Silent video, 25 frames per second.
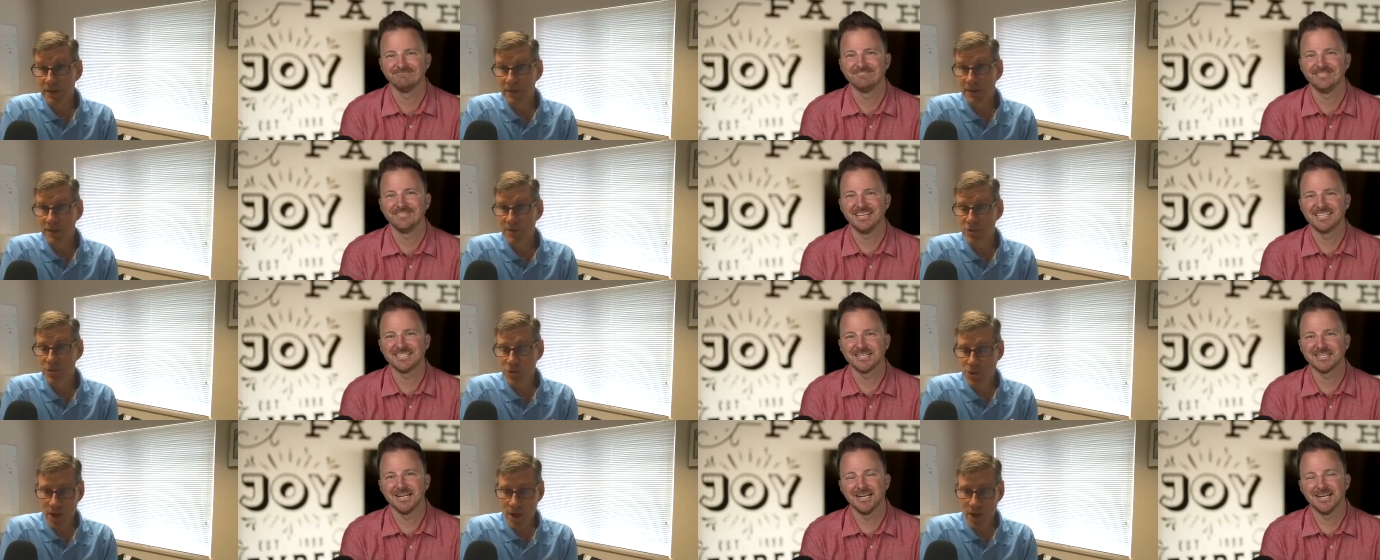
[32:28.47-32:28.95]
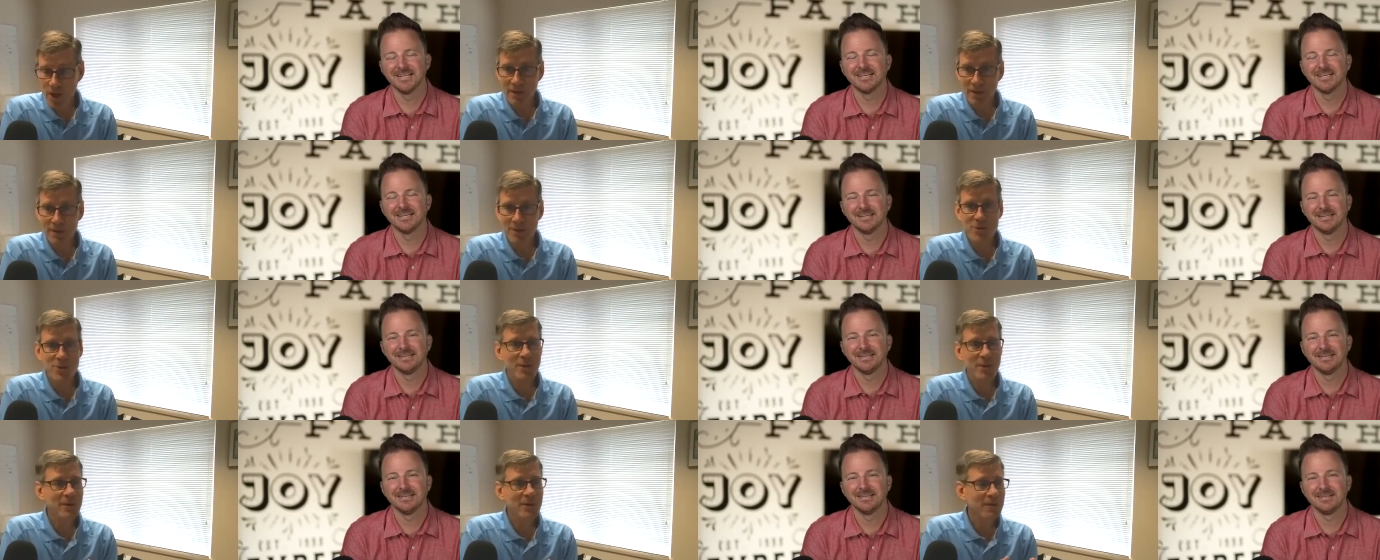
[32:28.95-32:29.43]
Speaker 1: That's right. It's
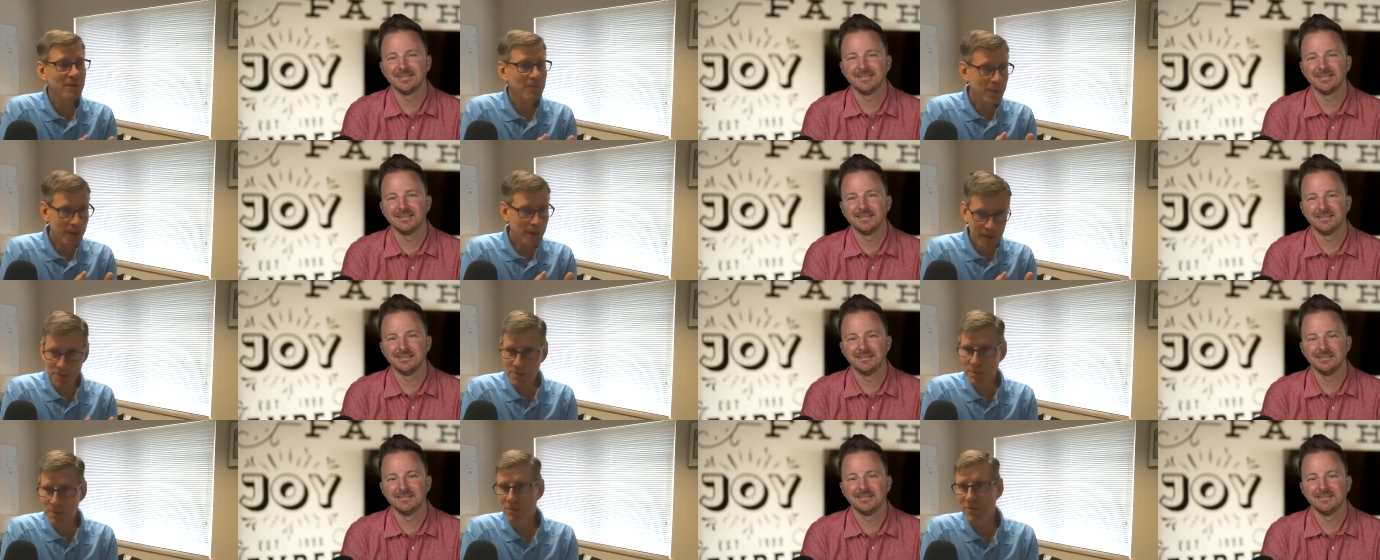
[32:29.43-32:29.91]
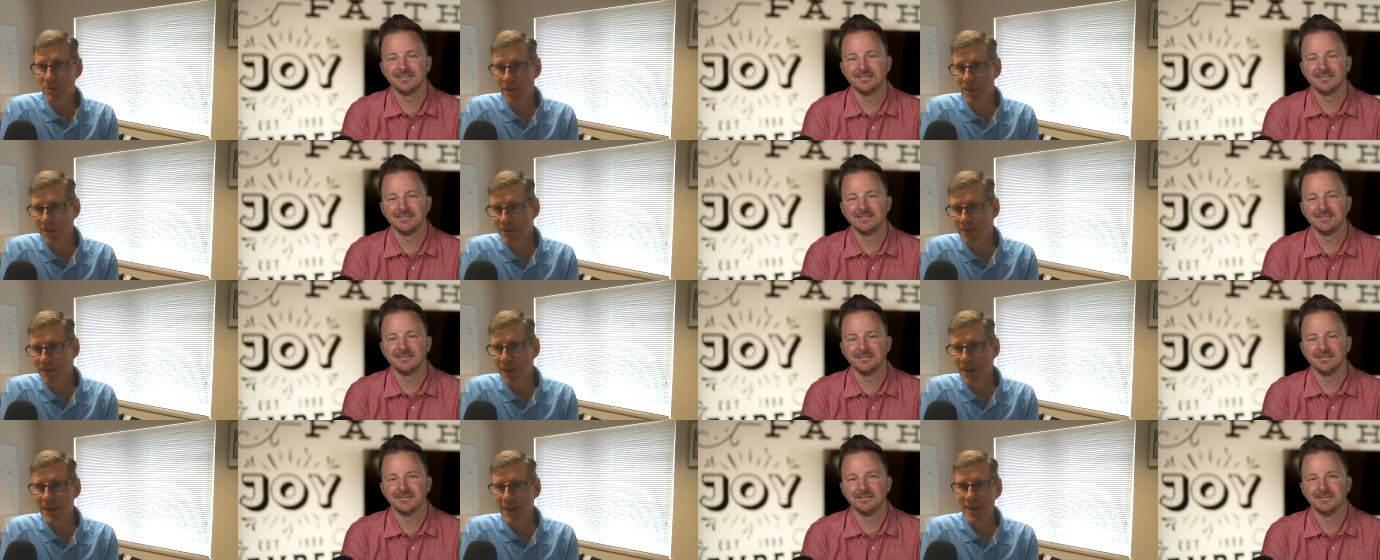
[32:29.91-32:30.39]
challenging, but it can be
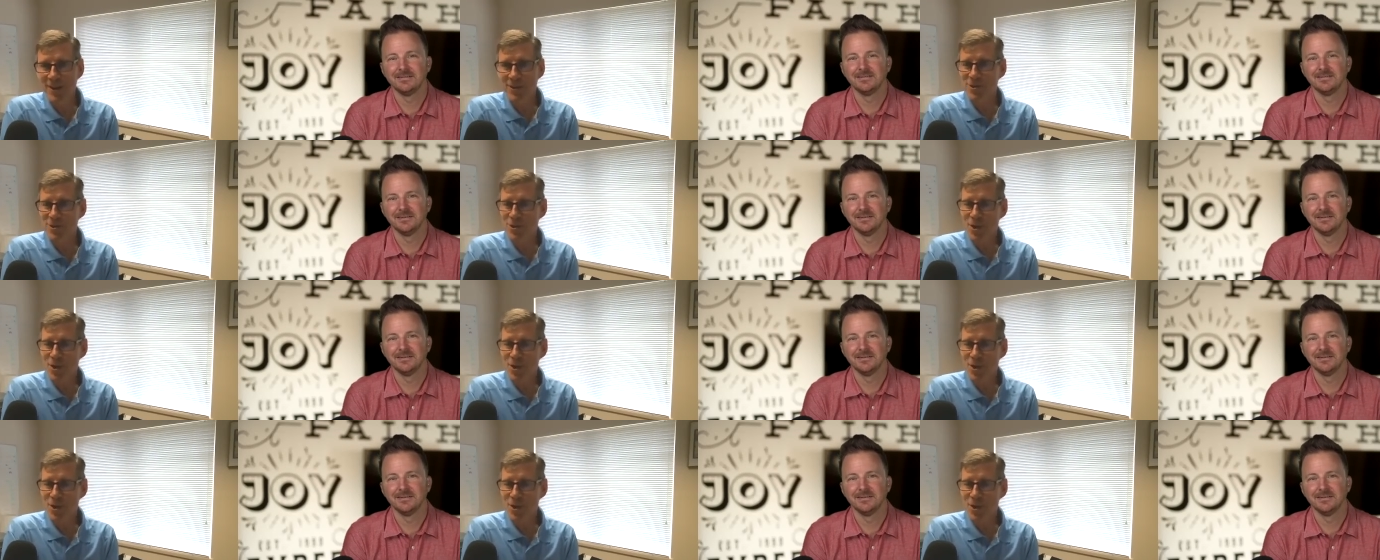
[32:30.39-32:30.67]
fun, right? You know, there's